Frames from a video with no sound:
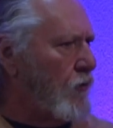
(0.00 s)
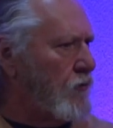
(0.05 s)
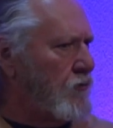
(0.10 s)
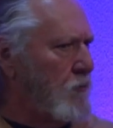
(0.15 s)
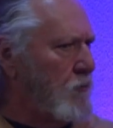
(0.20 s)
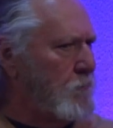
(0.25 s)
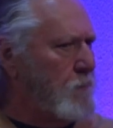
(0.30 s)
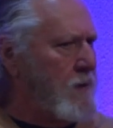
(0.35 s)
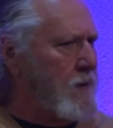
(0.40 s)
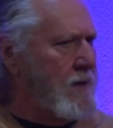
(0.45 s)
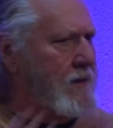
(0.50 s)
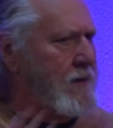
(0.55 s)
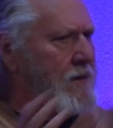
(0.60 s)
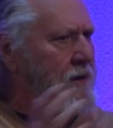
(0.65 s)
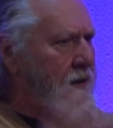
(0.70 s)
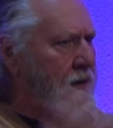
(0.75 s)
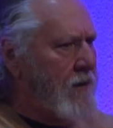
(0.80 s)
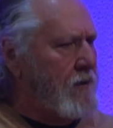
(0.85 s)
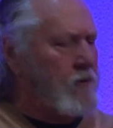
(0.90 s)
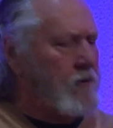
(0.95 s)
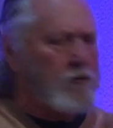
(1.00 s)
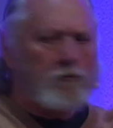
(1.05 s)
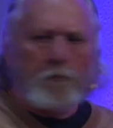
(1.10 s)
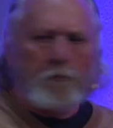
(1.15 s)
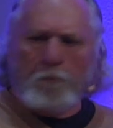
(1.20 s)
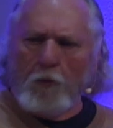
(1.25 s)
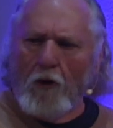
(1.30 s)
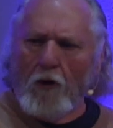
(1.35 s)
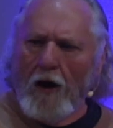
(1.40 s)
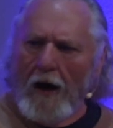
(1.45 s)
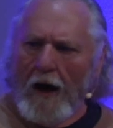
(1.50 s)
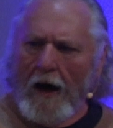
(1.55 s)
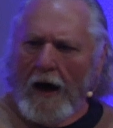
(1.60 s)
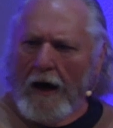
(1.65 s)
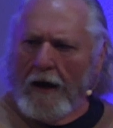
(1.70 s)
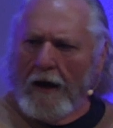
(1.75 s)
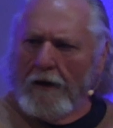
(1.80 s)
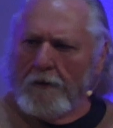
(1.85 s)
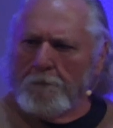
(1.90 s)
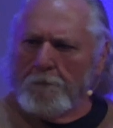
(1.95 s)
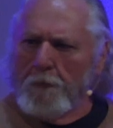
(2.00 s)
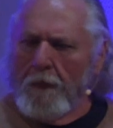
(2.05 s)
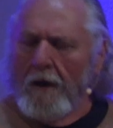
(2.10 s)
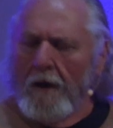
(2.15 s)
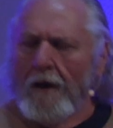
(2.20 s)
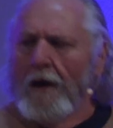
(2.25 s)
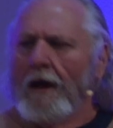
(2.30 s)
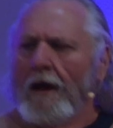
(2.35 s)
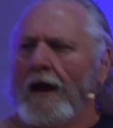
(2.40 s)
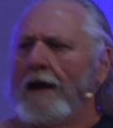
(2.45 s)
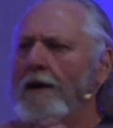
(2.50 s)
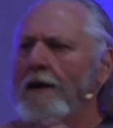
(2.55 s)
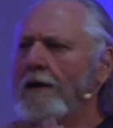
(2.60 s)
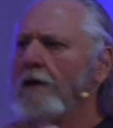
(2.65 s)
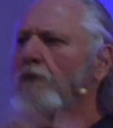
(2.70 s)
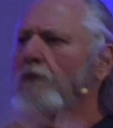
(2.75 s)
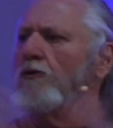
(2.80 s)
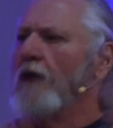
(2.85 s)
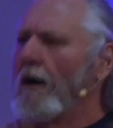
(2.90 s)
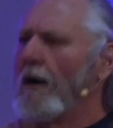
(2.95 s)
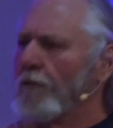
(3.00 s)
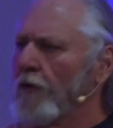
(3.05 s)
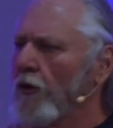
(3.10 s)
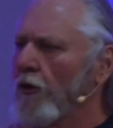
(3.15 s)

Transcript: to be his bride, he can never